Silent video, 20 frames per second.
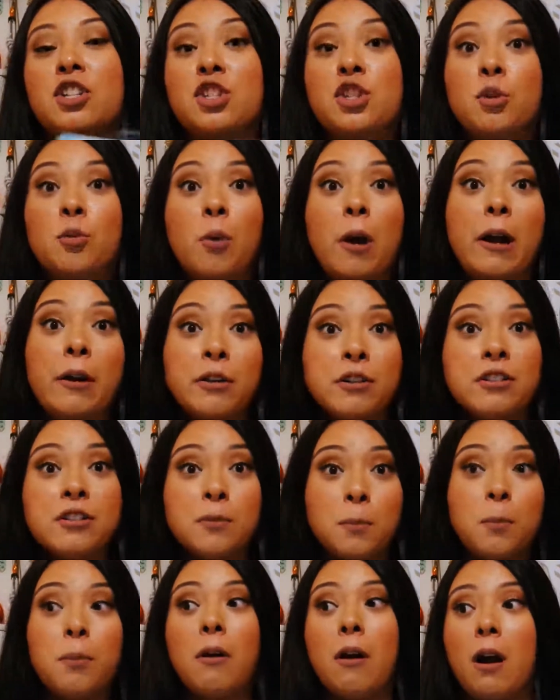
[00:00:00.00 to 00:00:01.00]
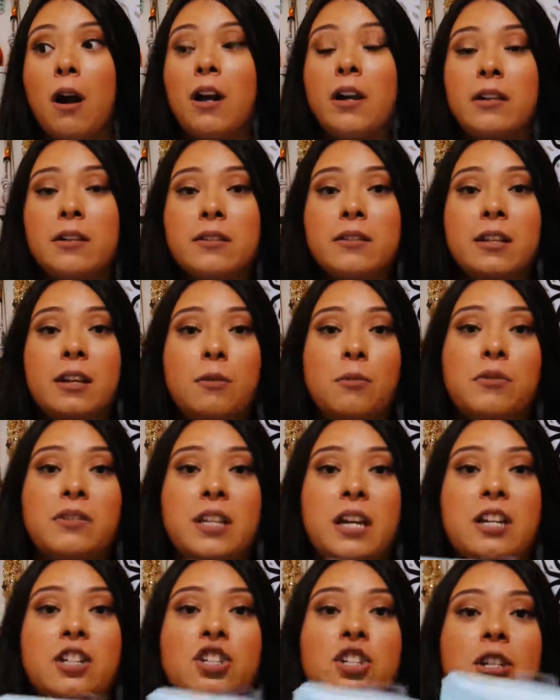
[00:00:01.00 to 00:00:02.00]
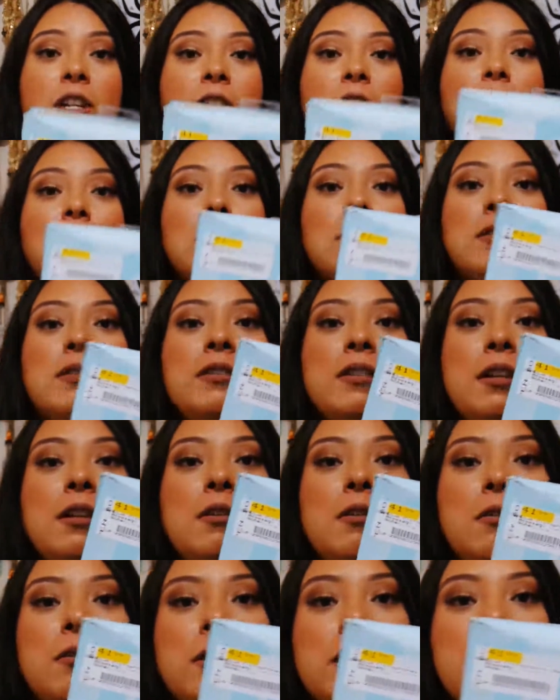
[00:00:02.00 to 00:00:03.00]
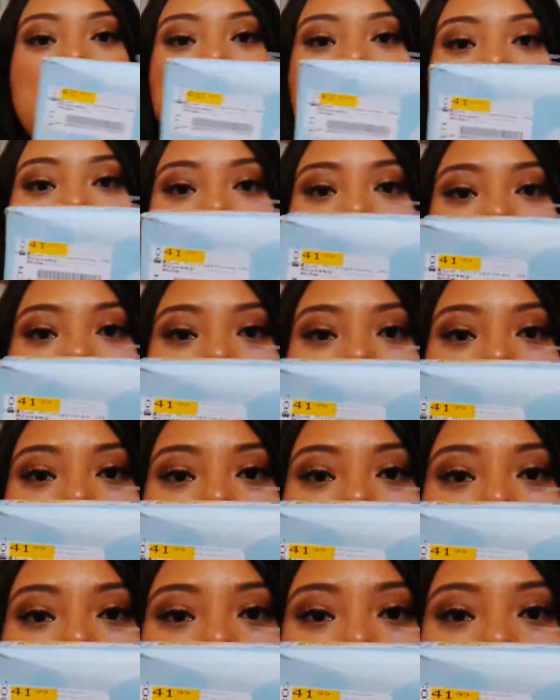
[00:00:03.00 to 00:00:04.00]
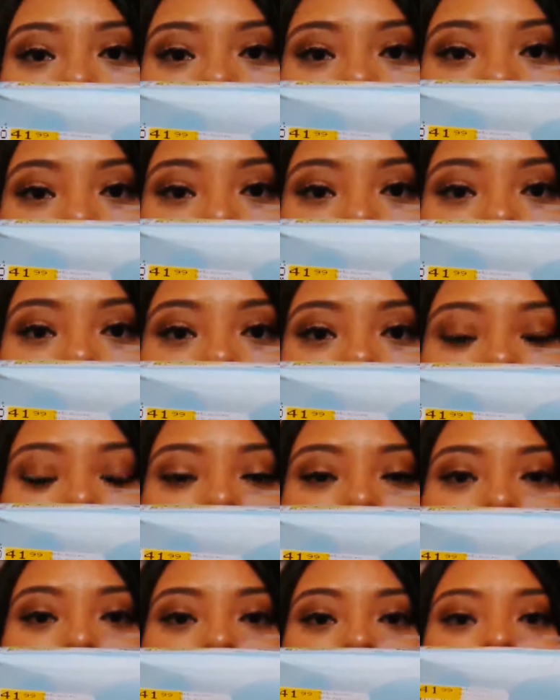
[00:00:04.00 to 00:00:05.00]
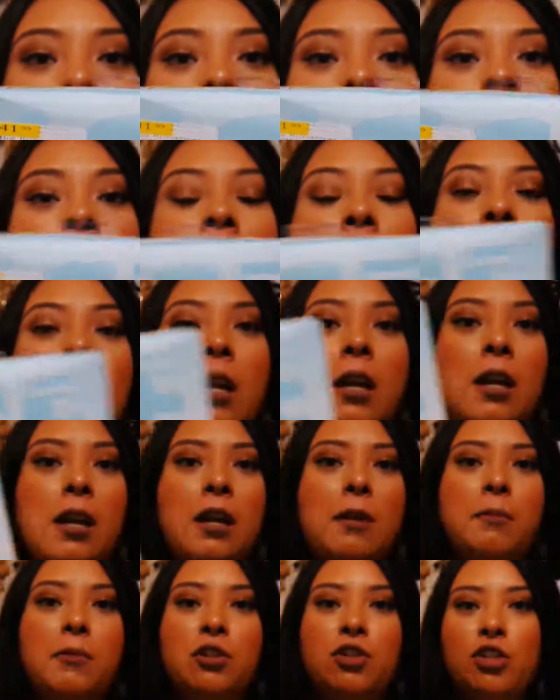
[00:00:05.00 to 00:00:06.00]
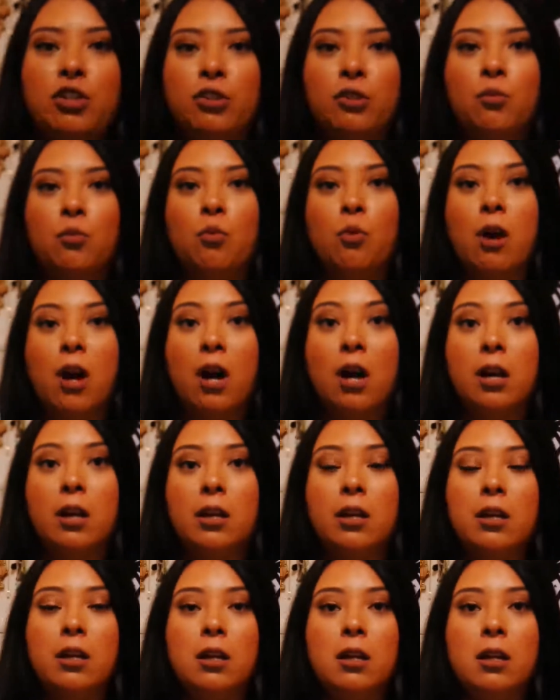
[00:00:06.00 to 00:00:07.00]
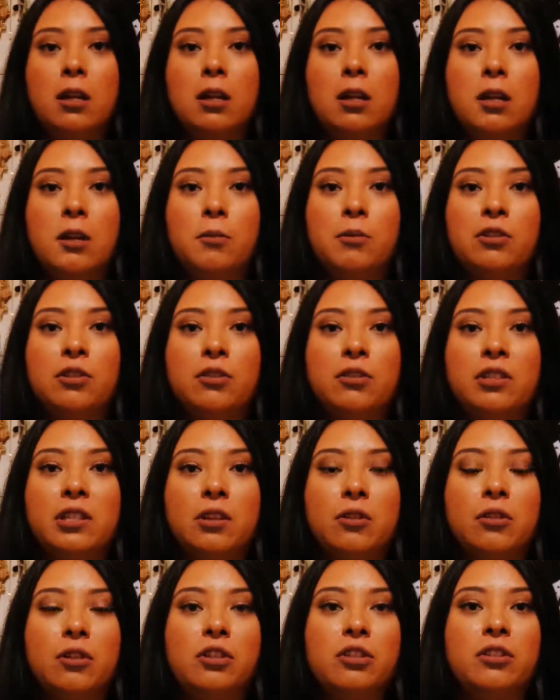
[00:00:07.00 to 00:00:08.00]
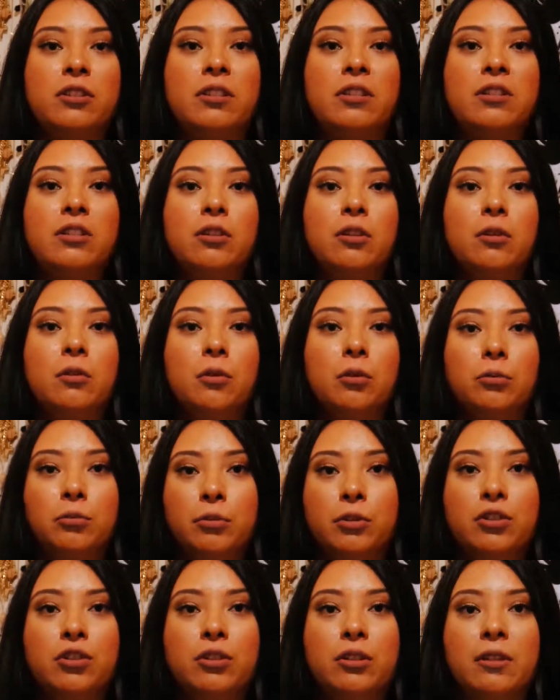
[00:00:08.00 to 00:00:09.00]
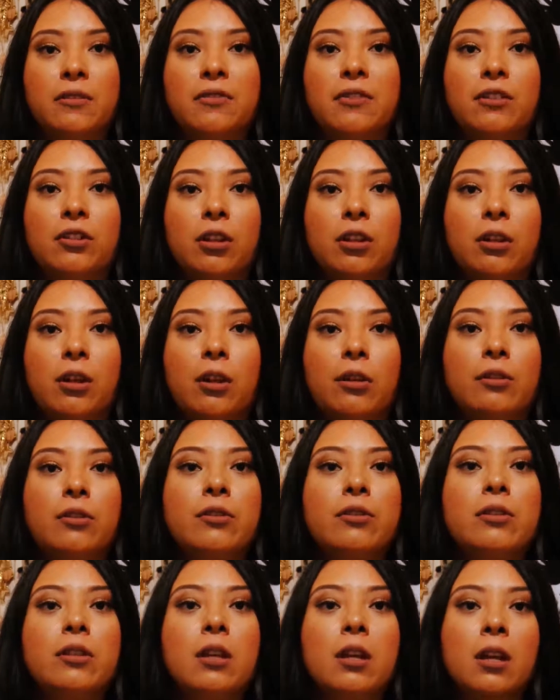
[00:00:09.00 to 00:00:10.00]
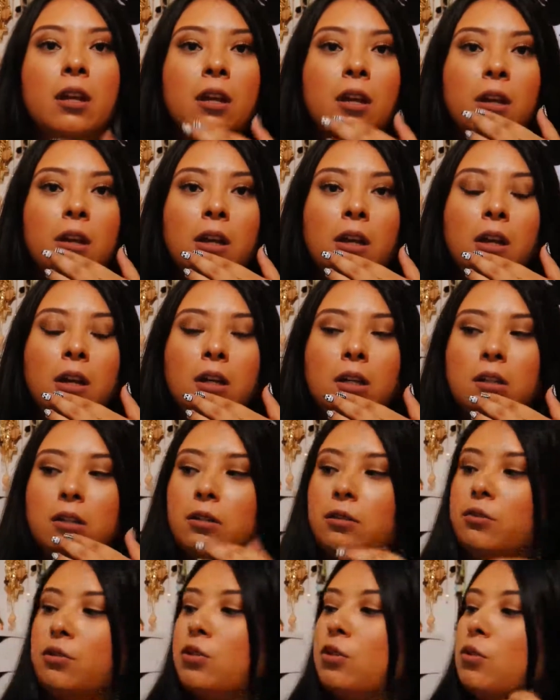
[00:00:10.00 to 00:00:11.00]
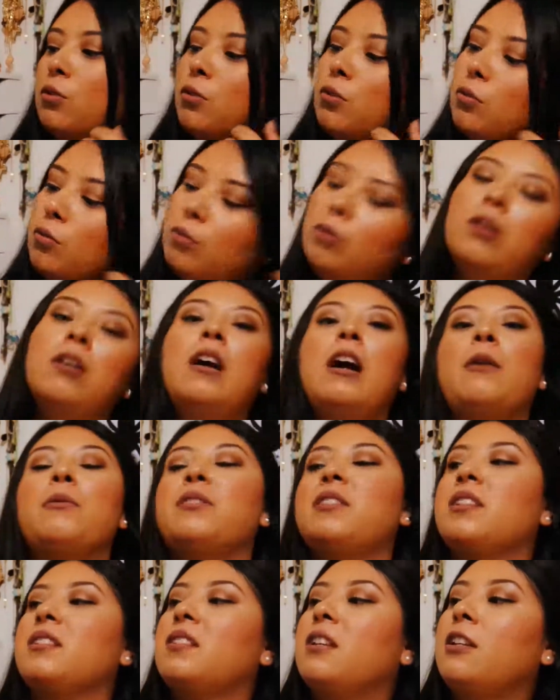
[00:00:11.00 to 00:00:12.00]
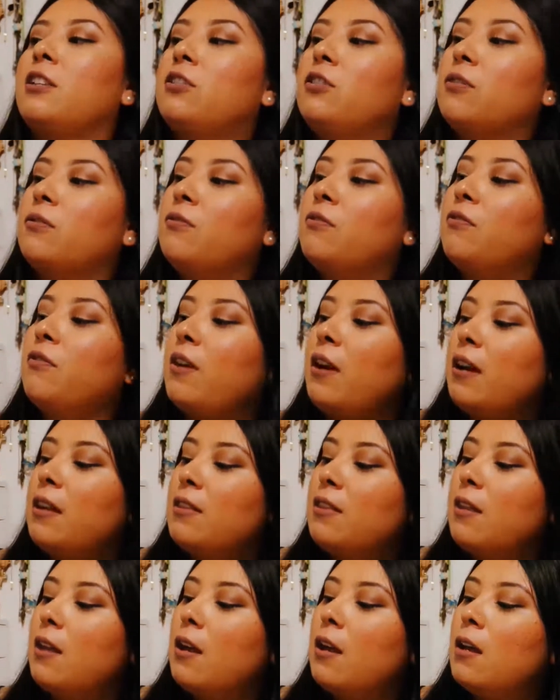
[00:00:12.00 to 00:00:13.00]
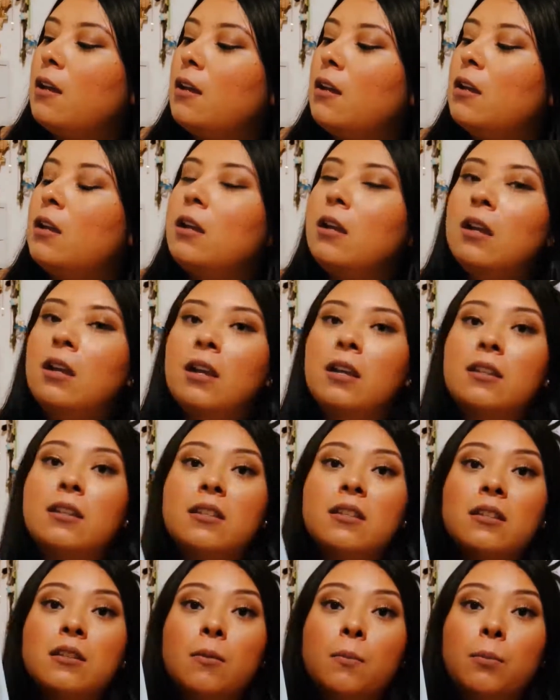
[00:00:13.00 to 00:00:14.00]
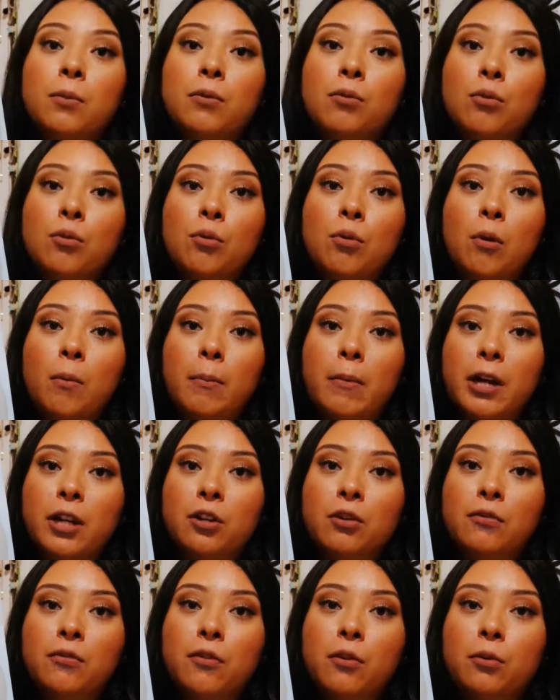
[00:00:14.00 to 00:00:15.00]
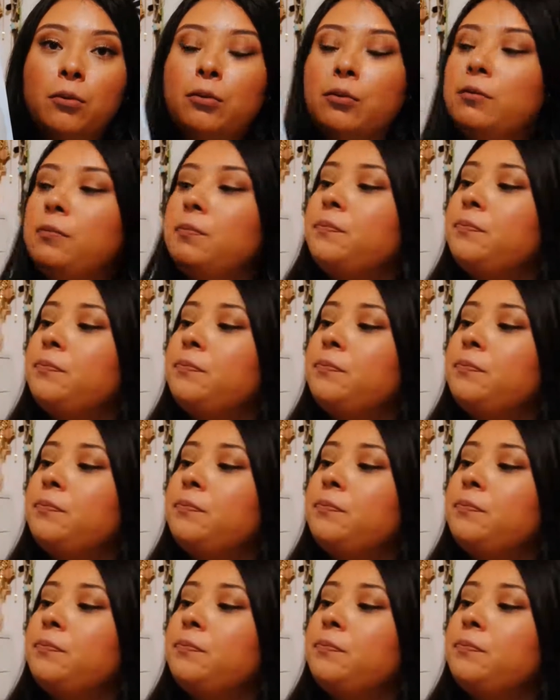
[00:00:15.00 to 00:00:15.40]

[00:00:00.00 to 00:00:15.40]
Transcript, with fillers: to our surprise it was actually on sale it was only $41 I'm not sure why it was on sale because these are originally $50 uh, so I was excited to find that and this is the blue microphone